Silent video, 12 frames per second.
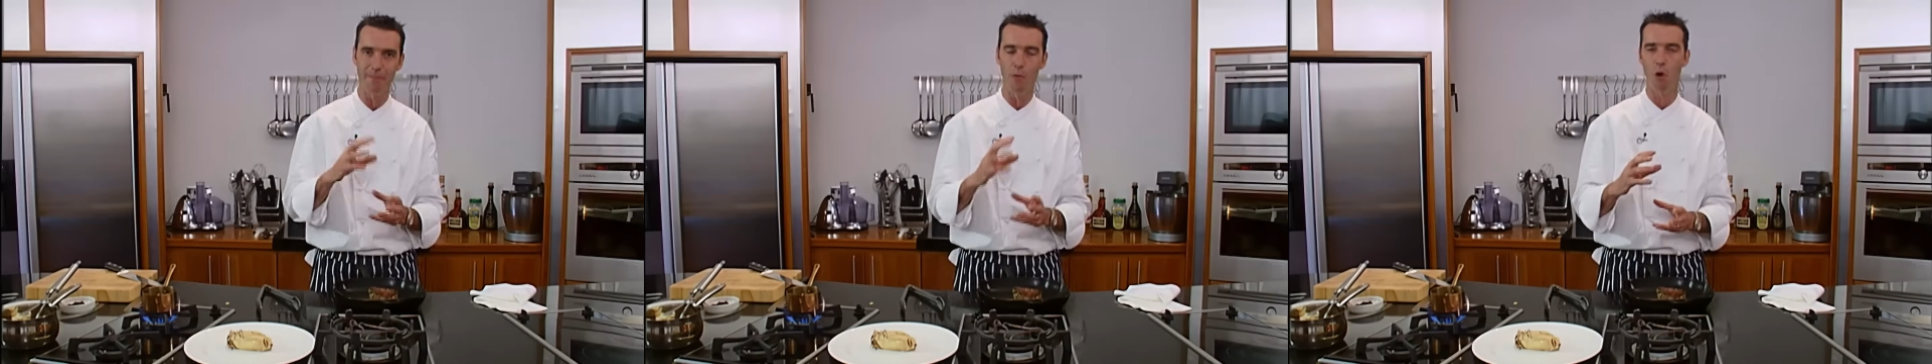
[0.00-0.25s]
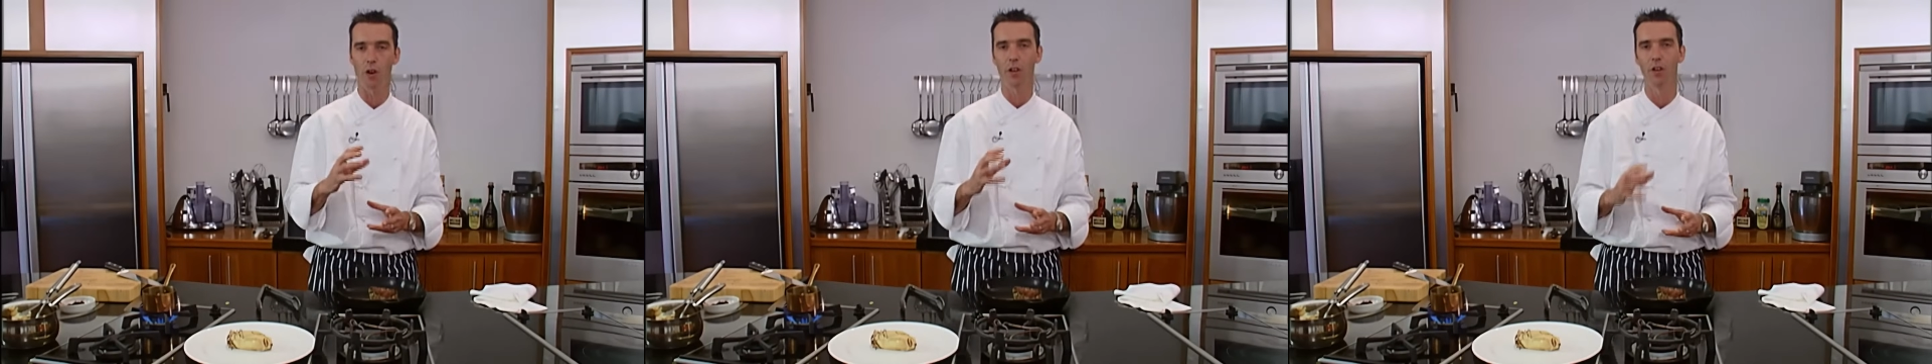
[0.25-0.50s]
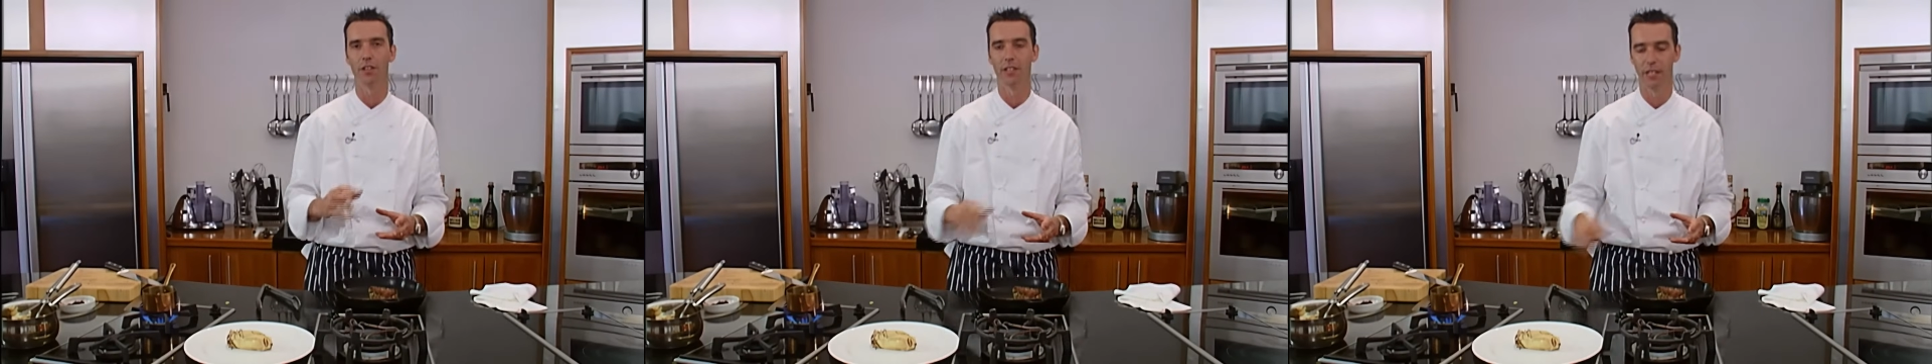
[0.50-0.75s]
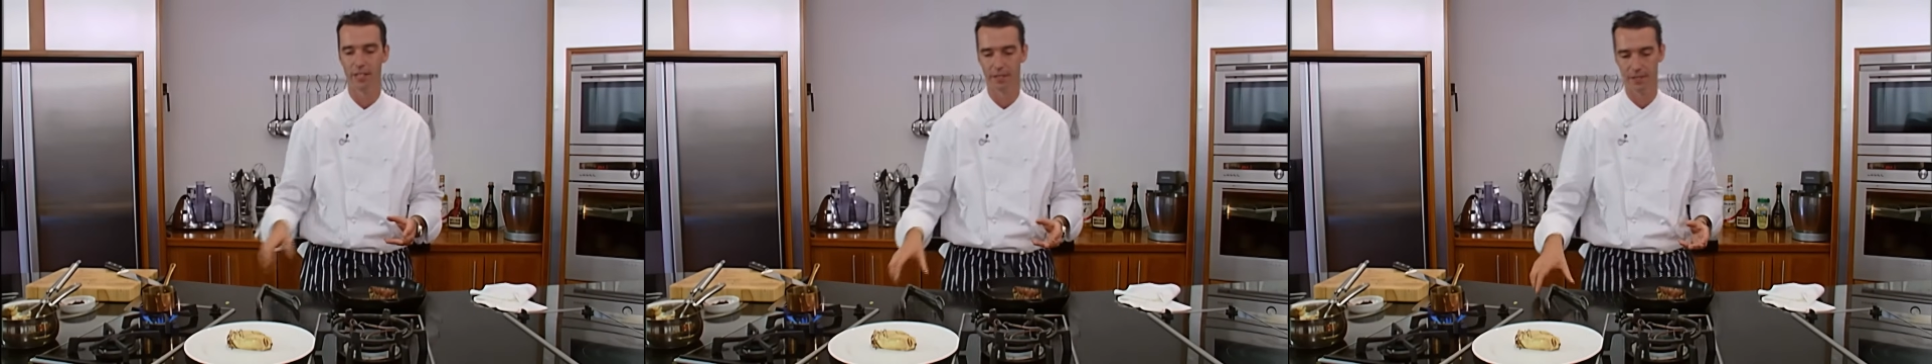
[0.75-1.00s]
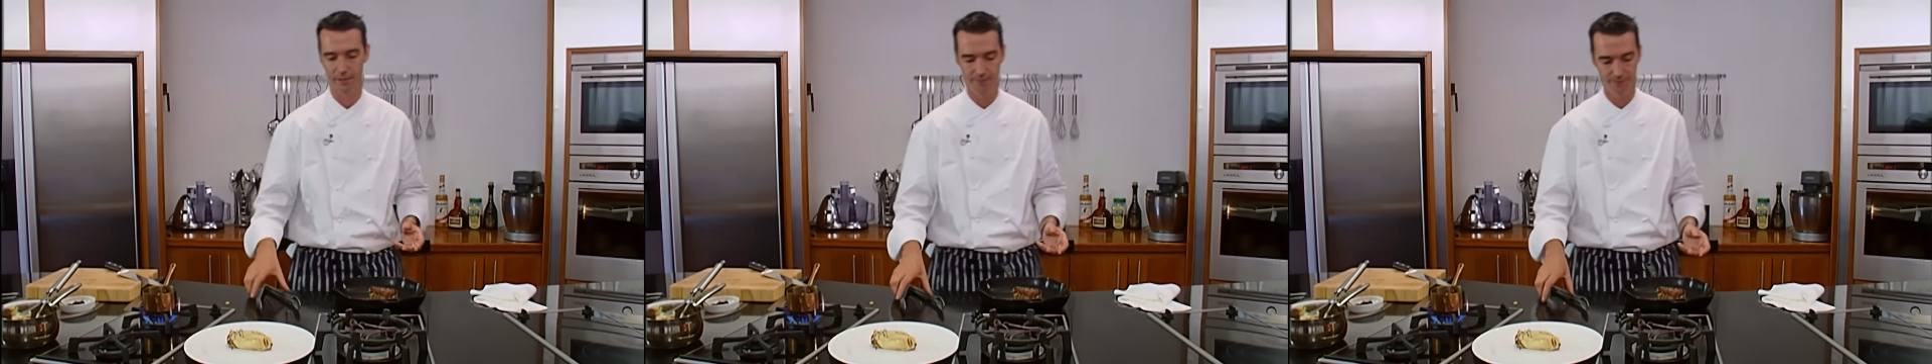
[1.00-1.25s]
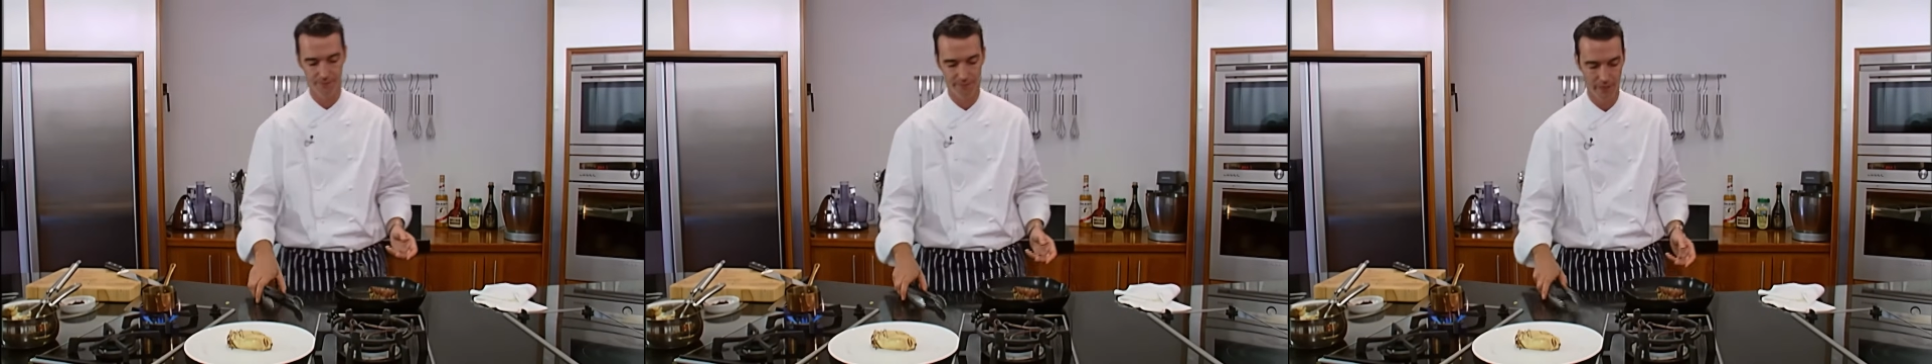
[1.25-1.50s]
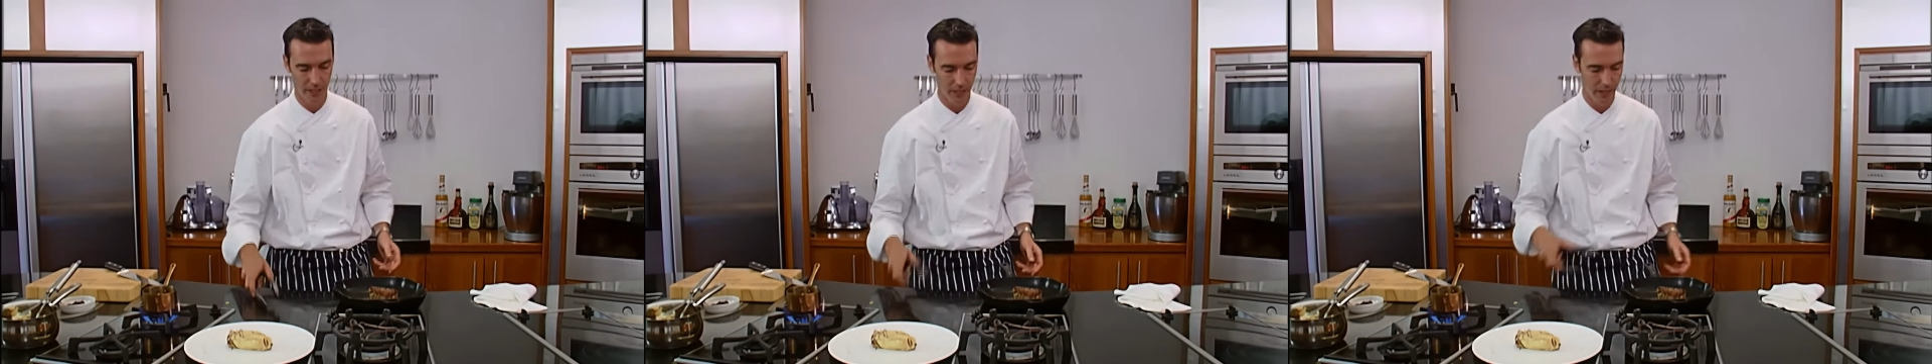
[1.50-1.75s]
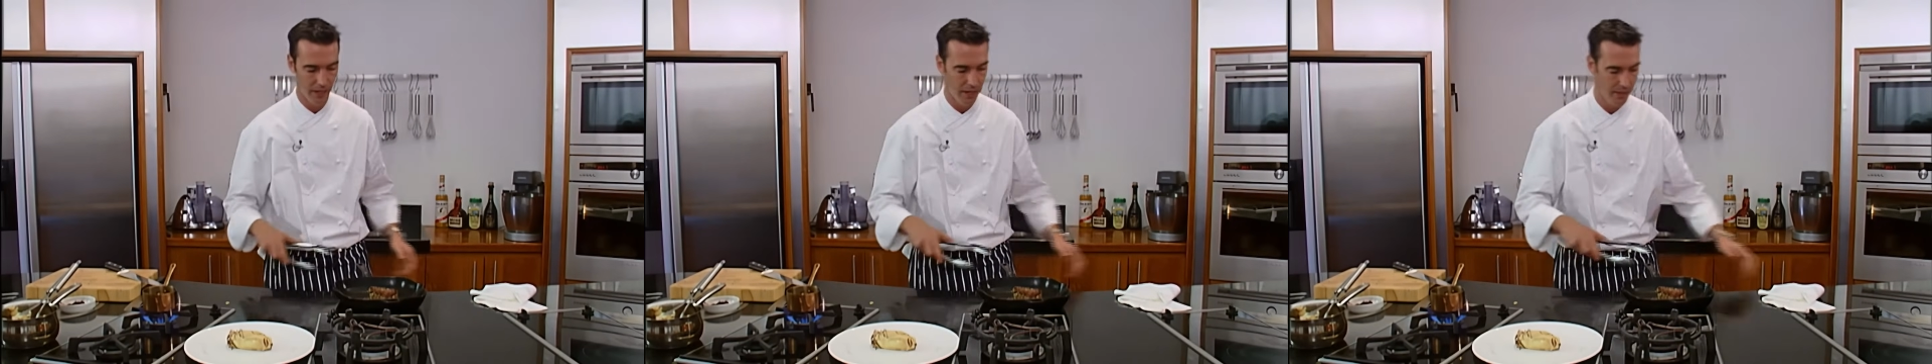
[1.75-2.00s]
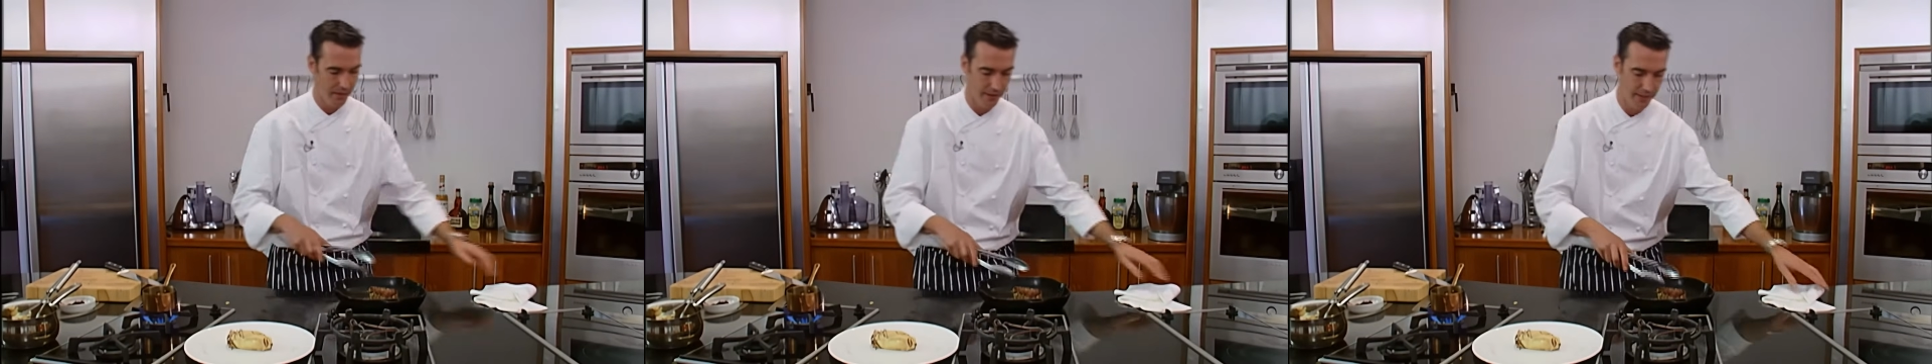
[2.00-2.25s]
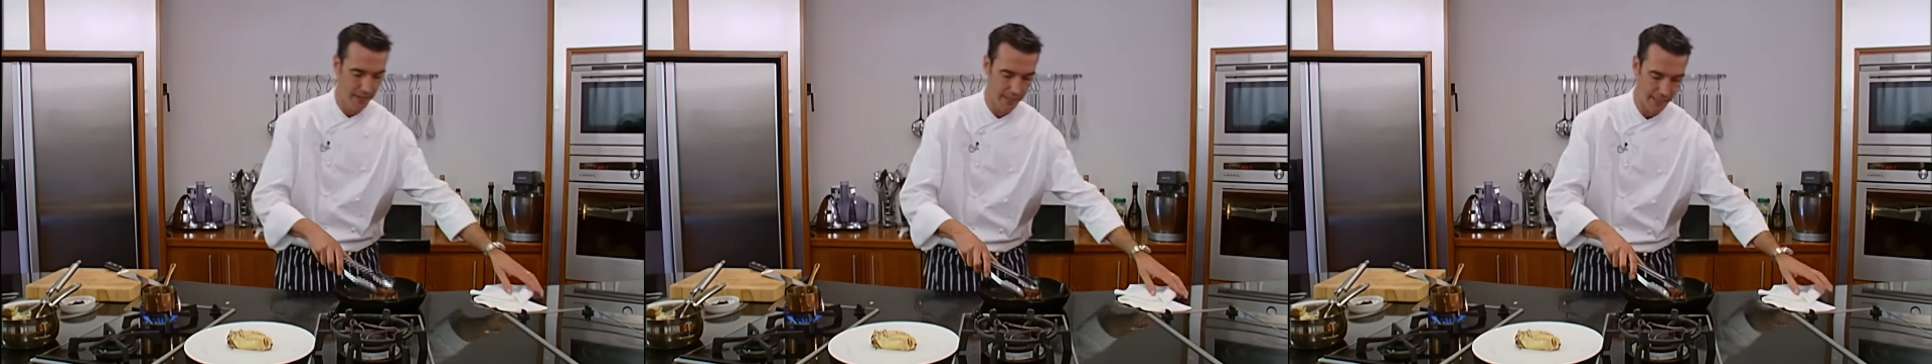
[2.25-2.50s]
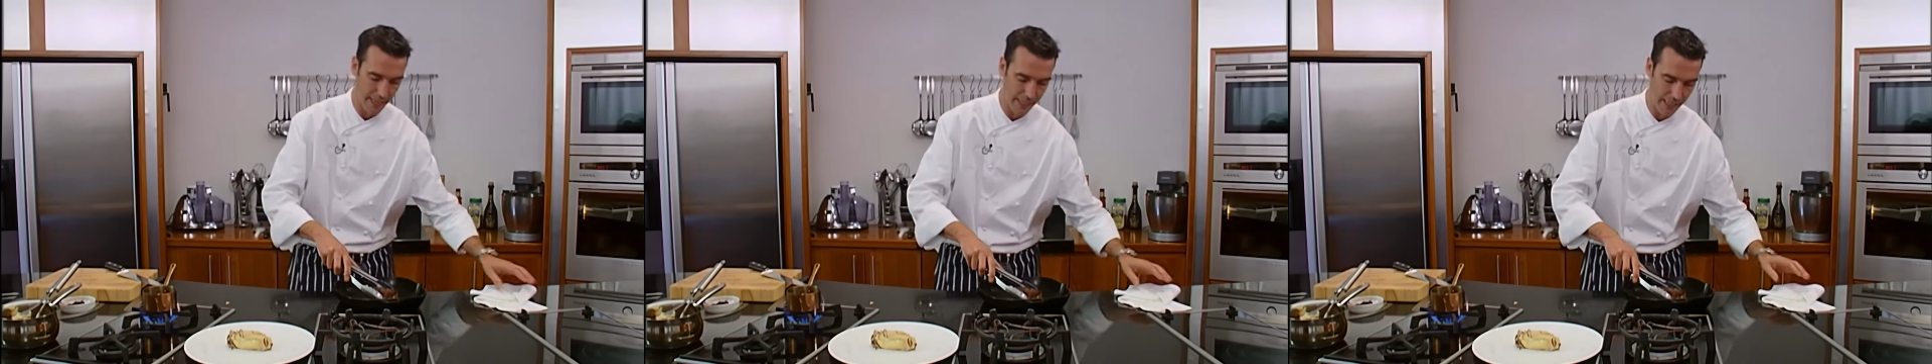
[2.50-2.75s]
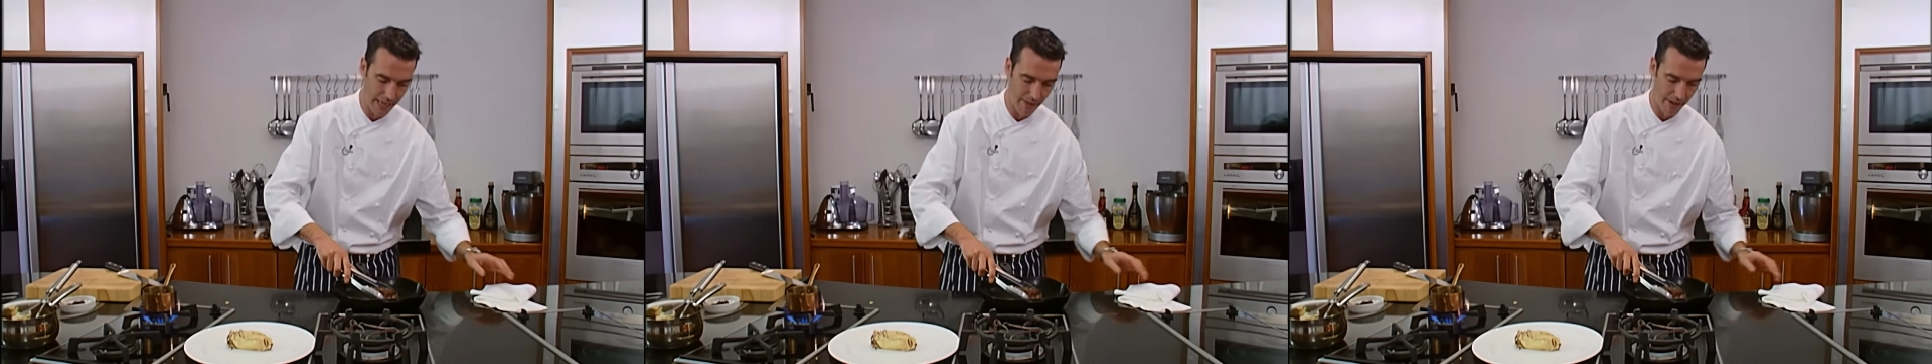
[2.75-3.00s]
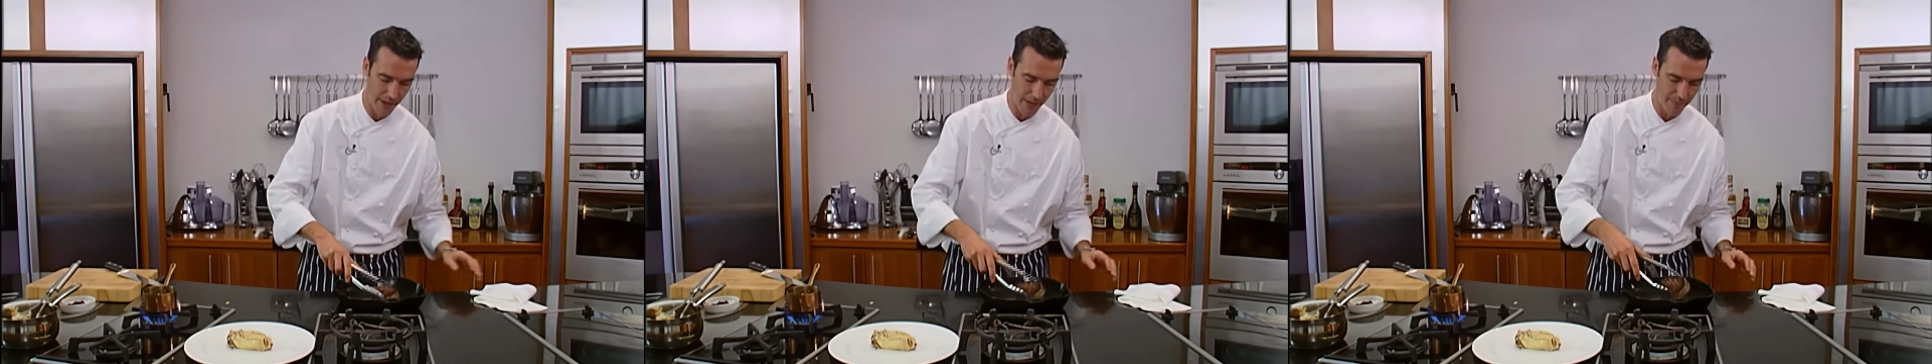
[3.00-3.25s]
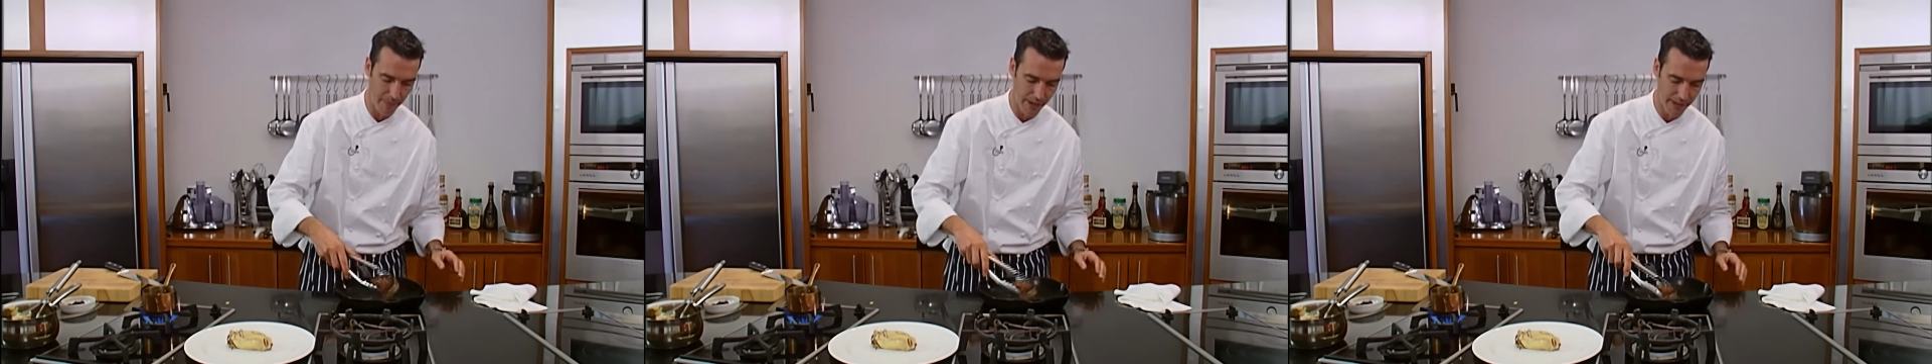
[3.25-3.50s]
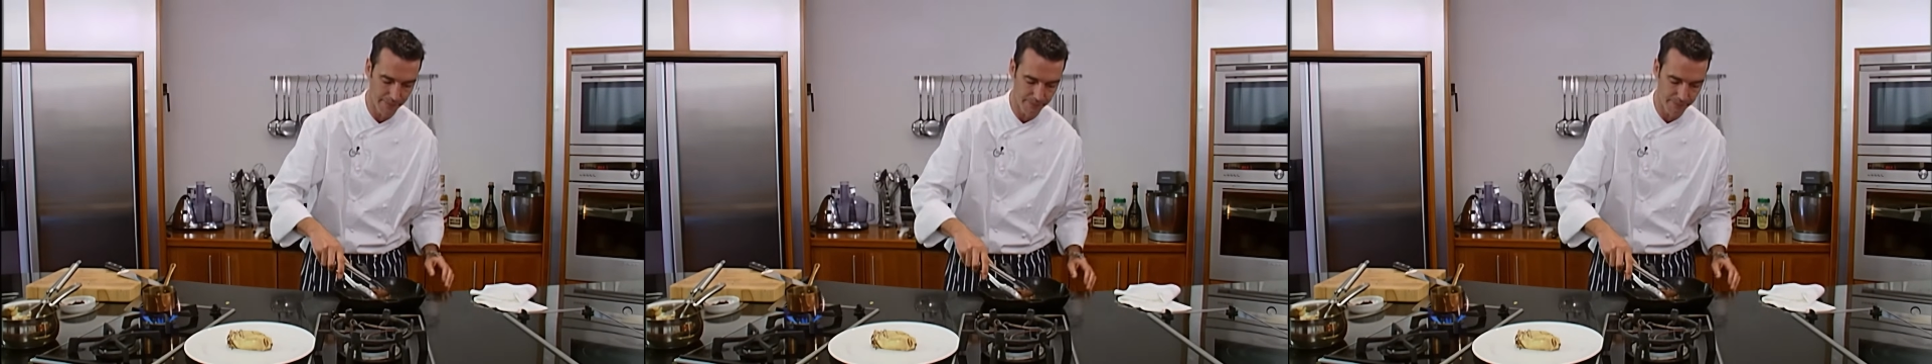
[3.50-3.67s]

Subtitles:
more cooked it is. So this is exactly how I like mine.